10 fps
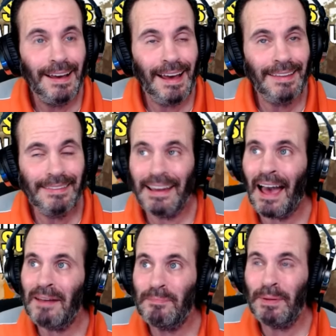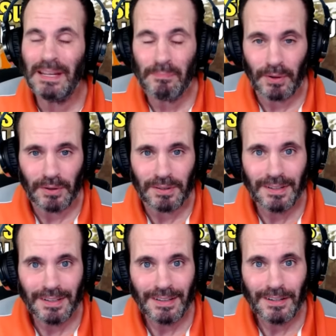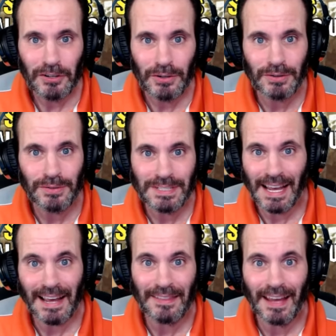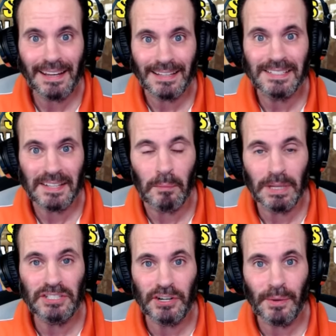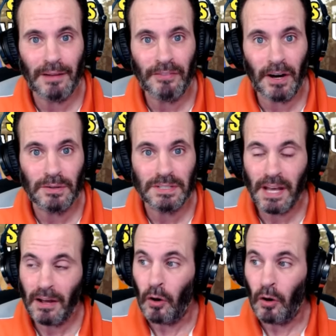And they got people who say they can summon UFOs.